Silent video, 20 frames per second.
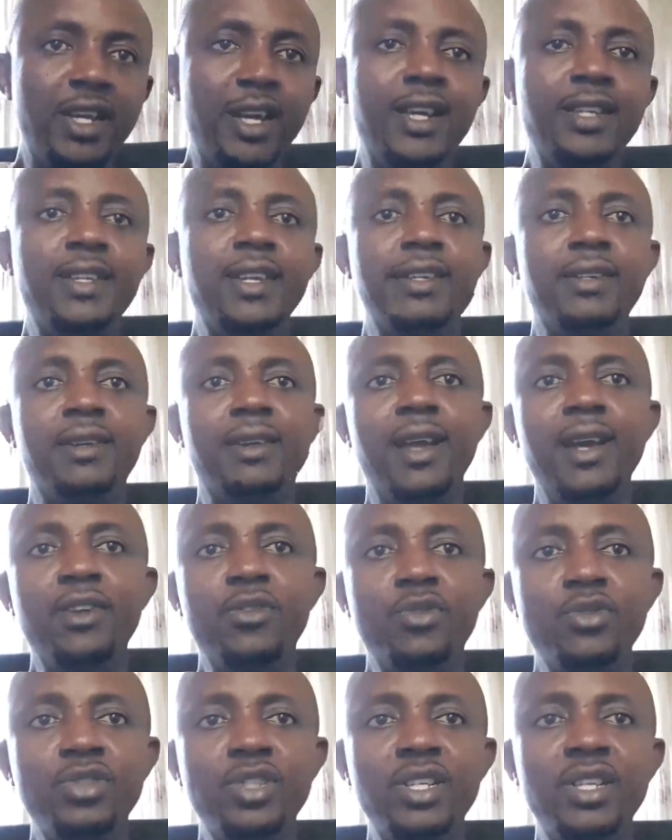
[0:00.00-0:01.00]
And that
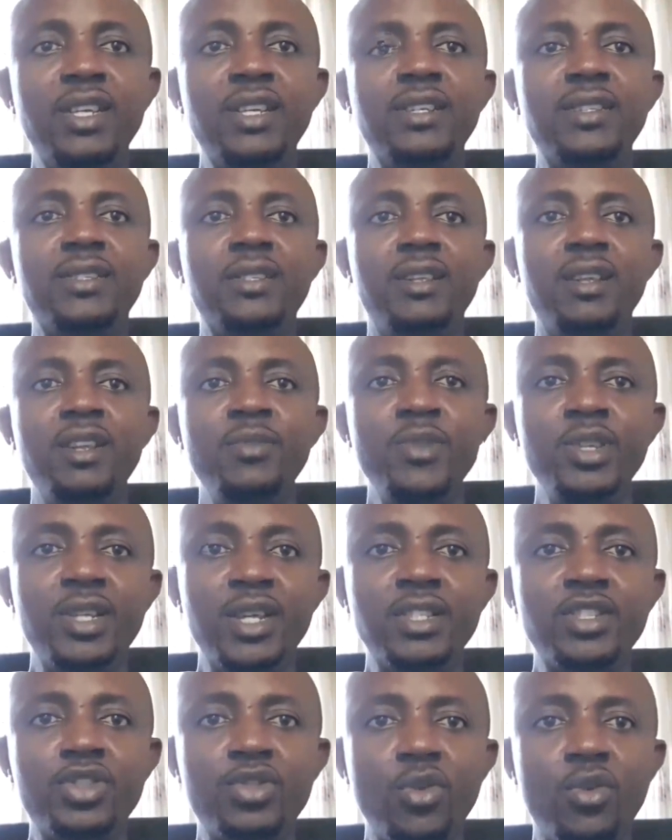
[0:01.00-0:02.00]
glycogen is
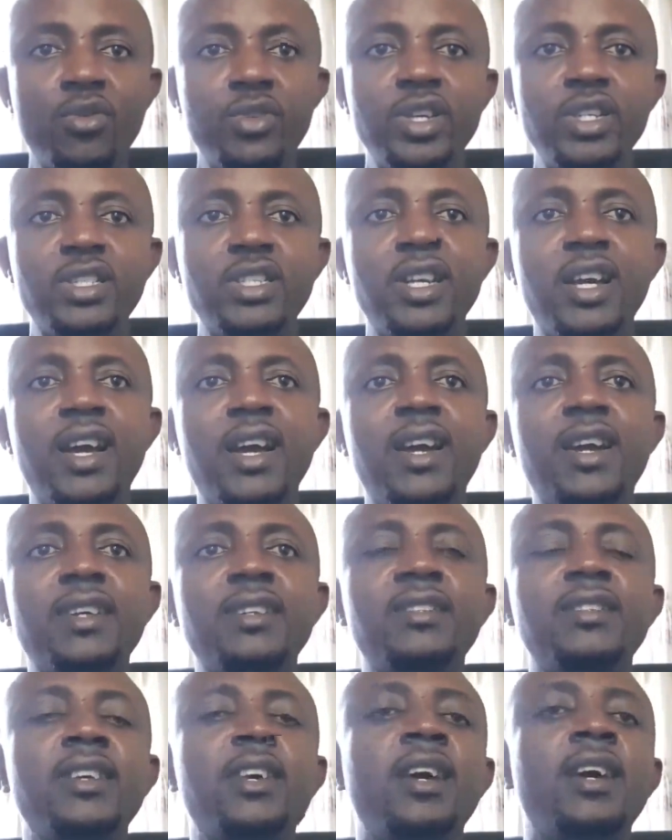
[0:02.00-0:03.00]
limited storage,
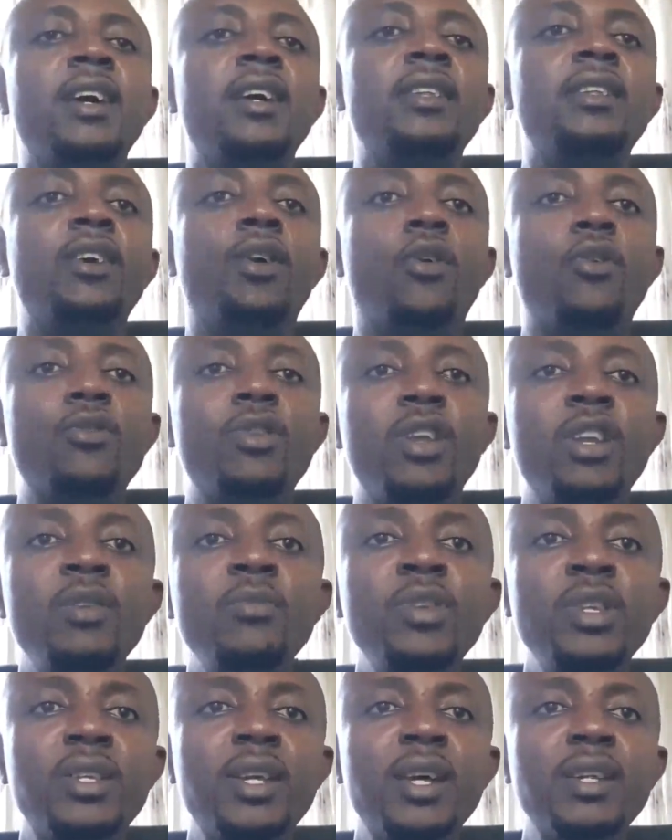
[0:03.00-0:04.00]
and the
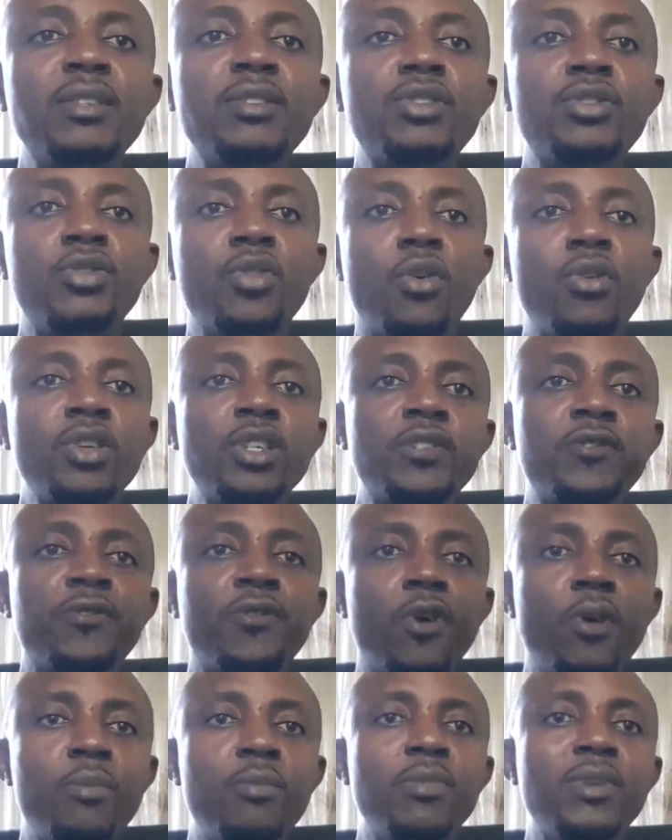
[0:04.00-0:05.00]
unlimited storage
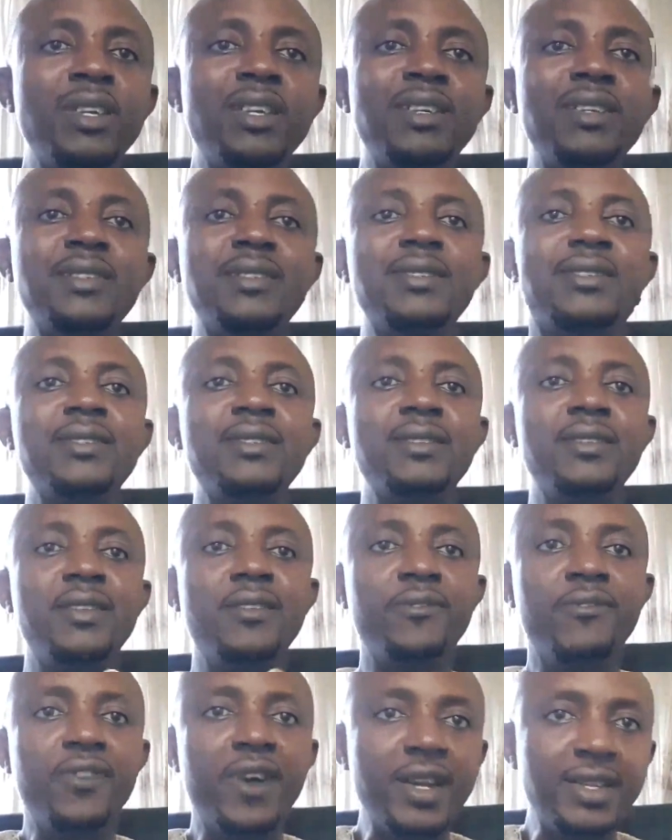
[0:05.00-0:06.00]
form is the
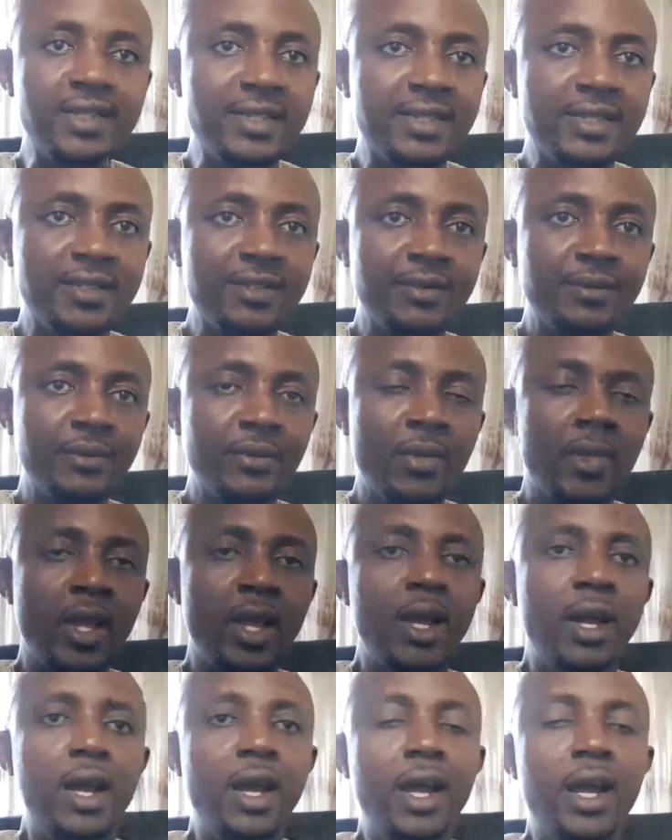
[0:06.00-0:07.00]
fat.
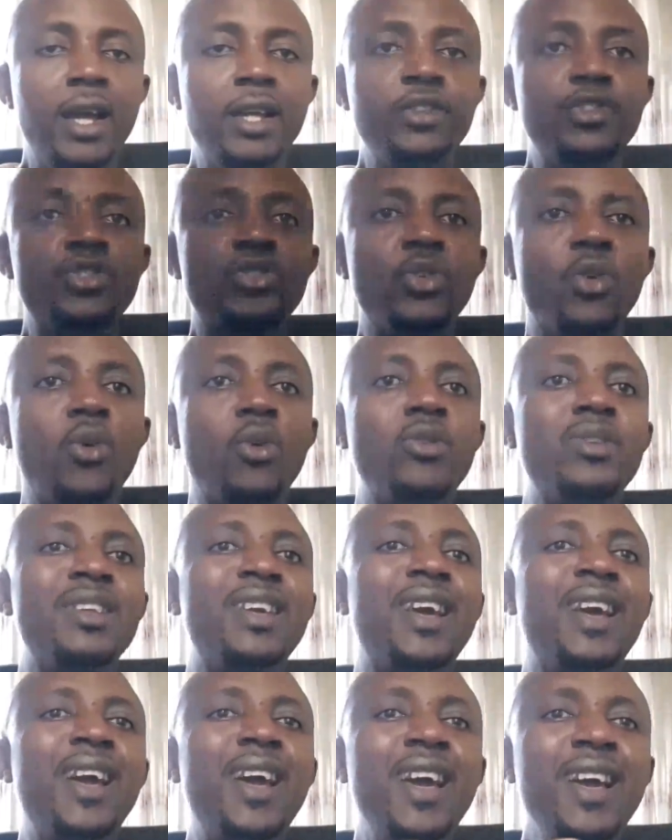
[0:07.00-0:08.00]
And so
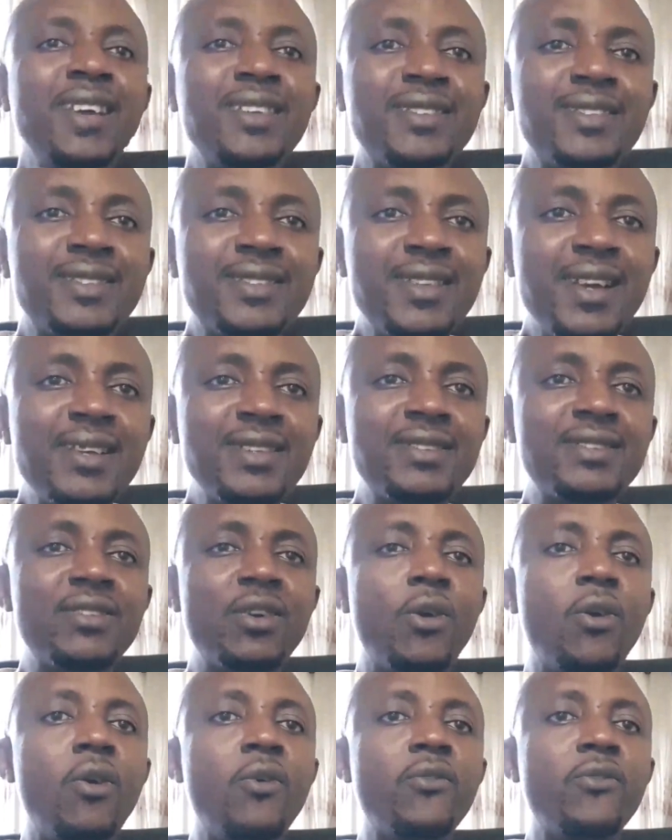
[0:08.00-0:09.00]
the excess
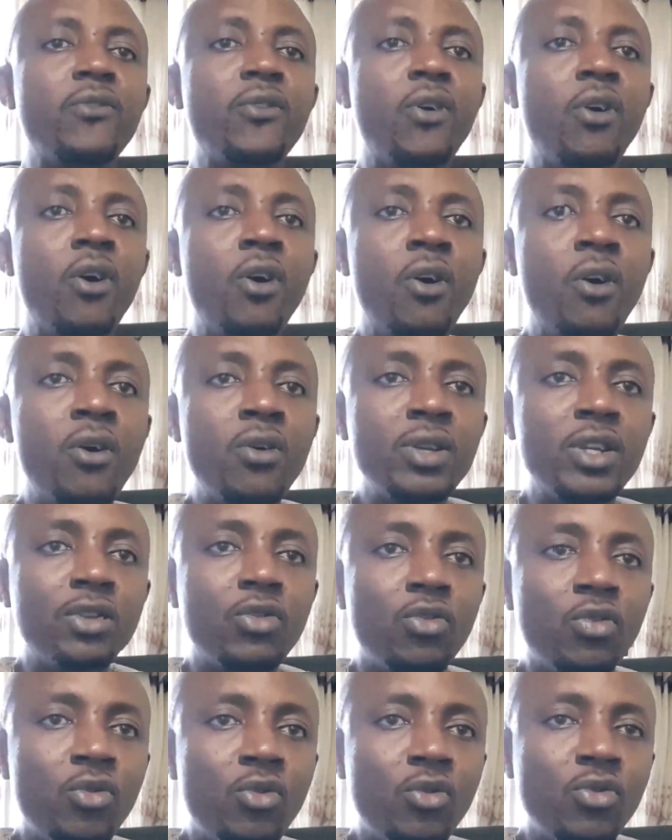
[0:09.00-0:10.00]
of all the
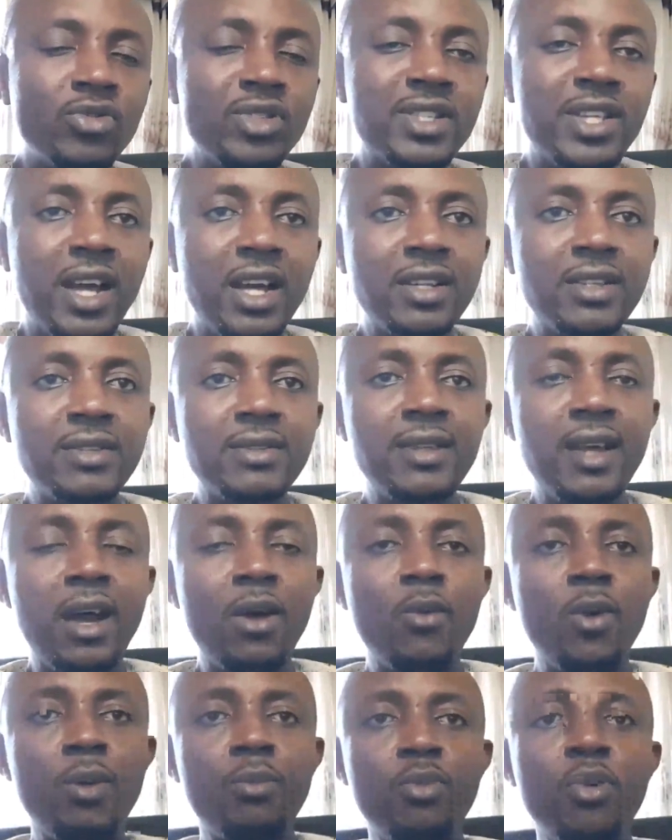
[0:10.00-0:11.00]
glucose that
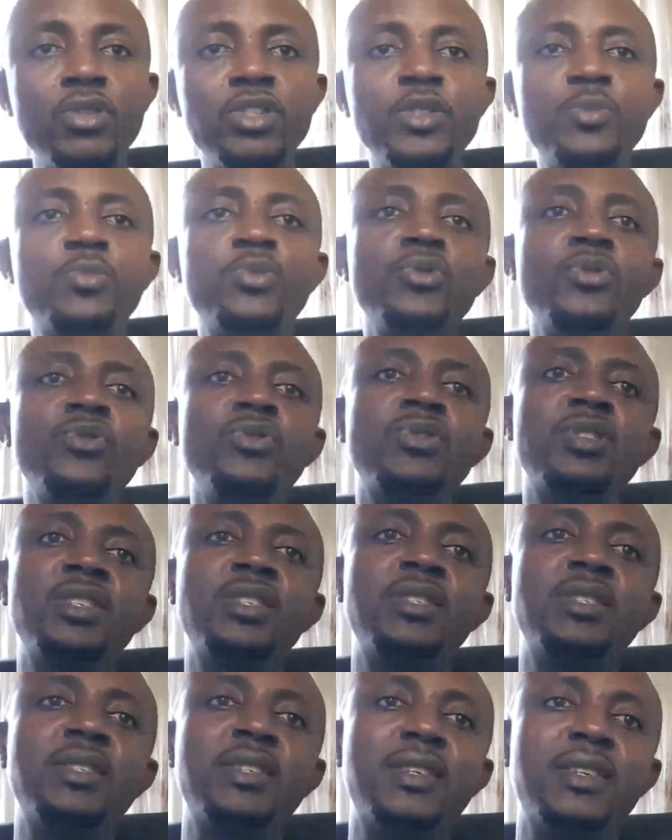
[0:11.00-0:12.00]
our body
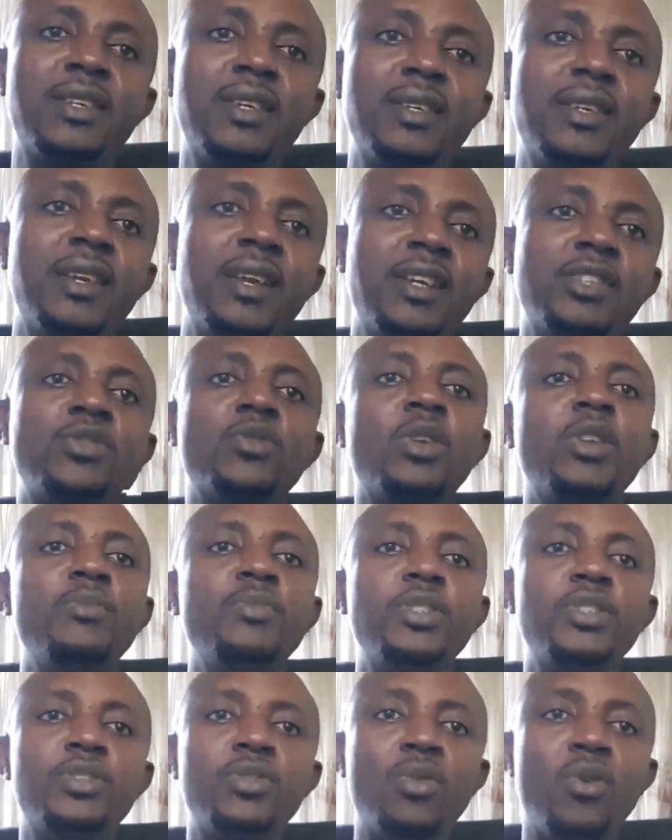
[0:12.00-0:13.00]
produces can actually be
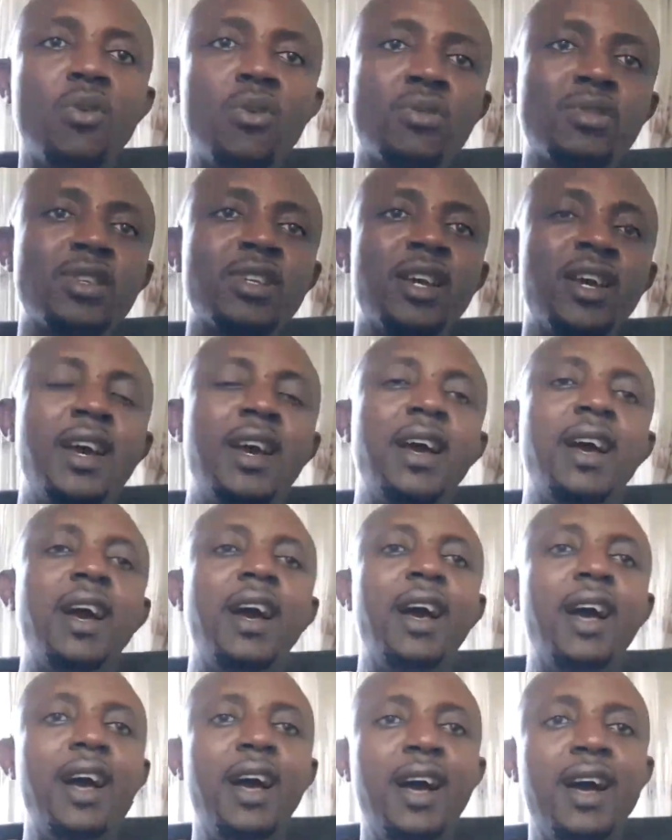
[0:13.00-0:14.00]
stored
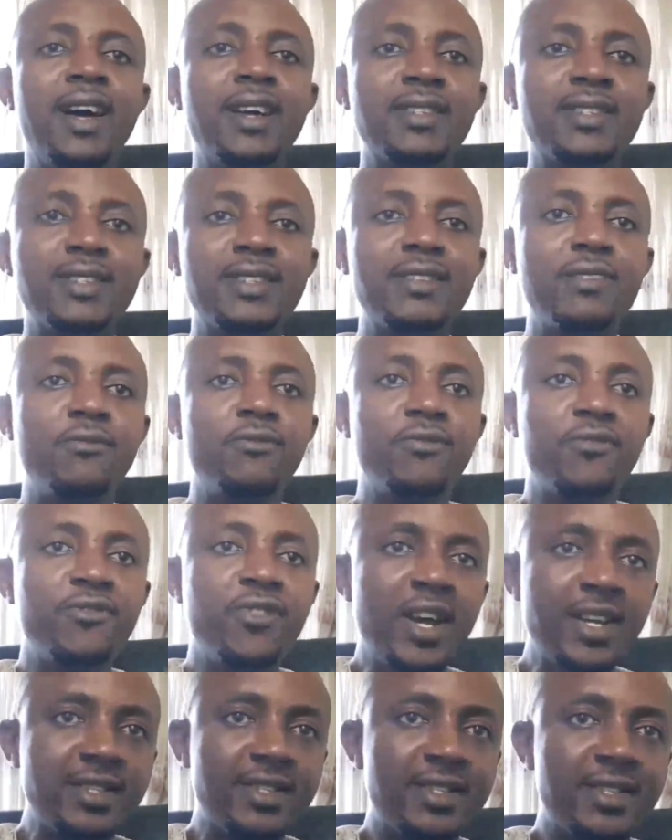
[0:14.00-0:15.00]
as
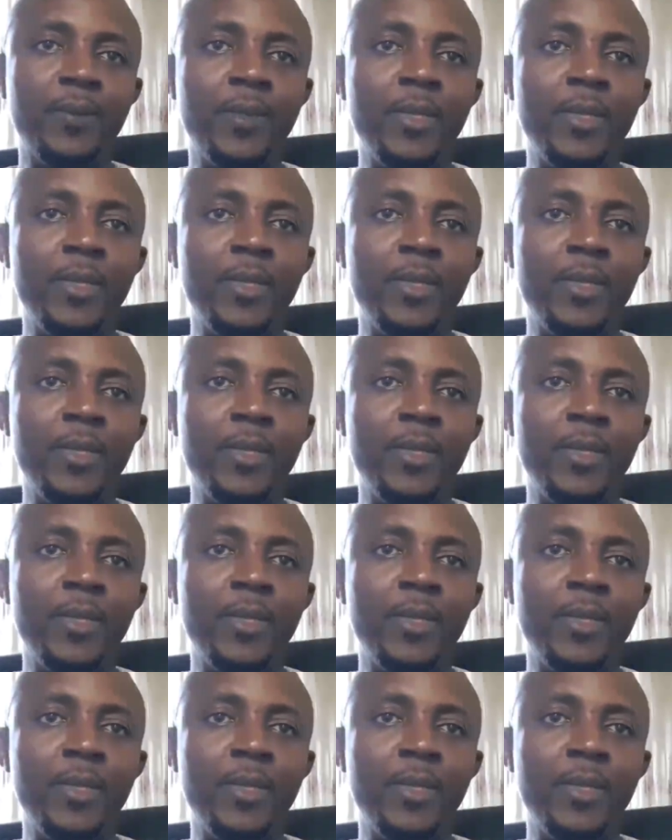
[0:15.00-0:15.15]
fat.